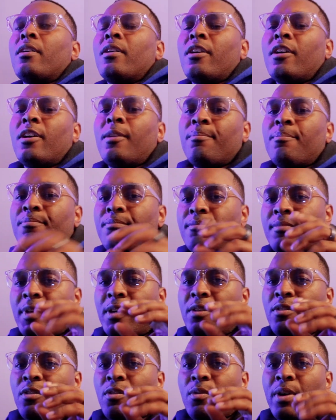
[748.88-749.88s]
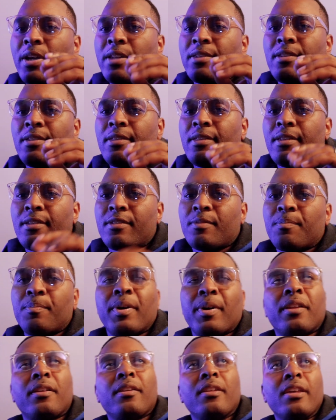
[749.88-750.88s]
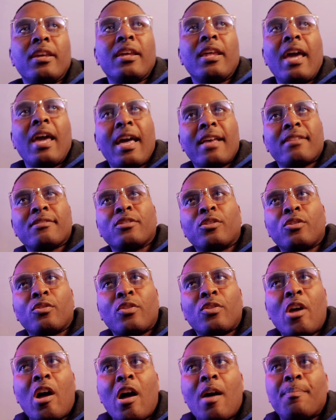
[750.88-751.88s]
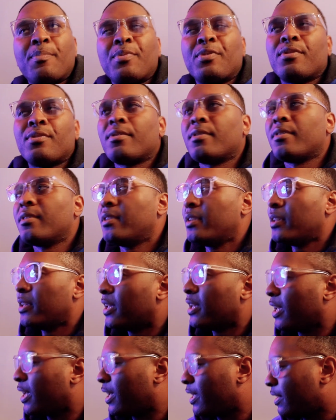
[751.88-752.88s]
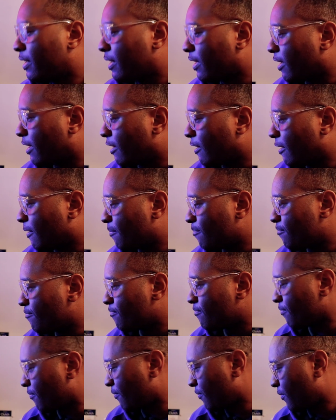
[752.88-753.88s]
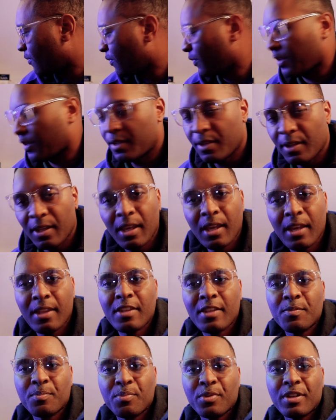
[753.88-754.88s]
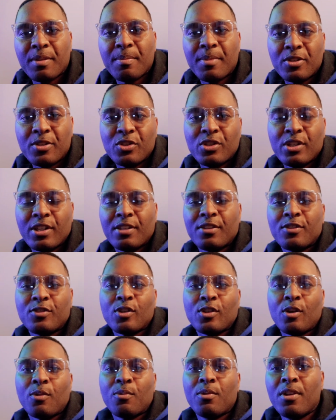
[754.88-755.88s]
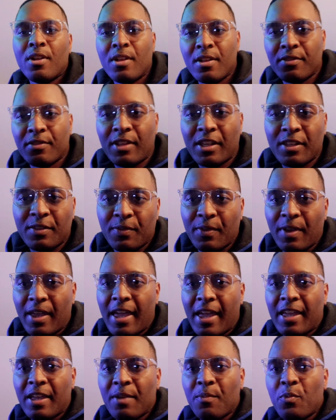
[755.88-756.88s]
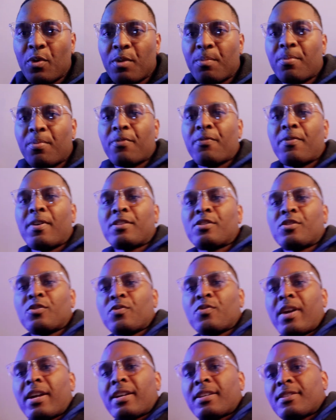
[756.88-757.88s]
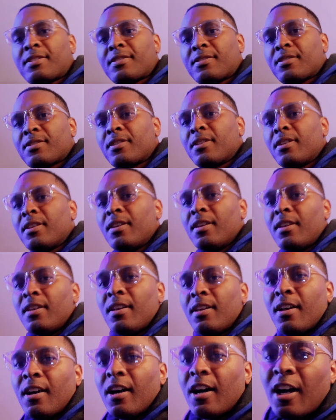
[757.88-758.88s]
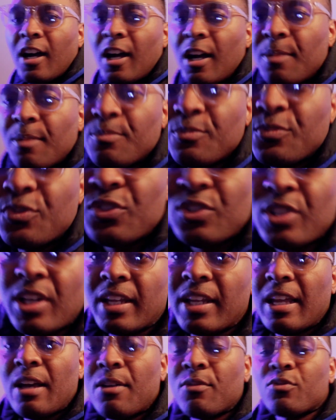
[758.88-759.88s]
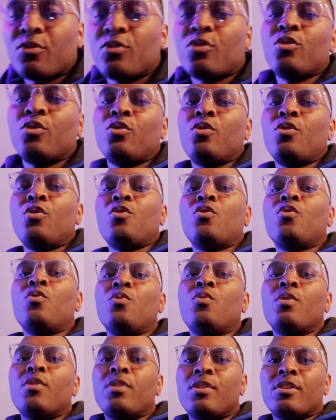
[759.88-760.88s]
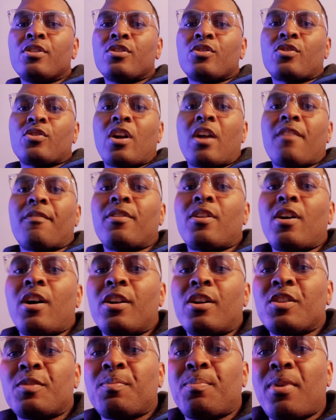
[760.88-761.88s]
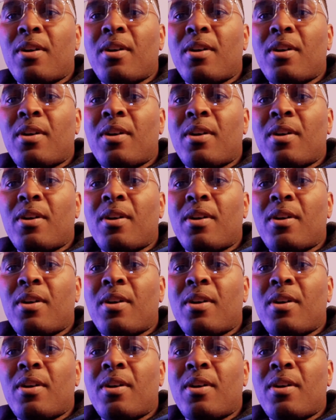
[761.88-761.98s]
I don't know why I did this, but it has little knobs. And yeah, that's pretty much it. So thanks for hanging with Professor X. Shout out to Starving Artist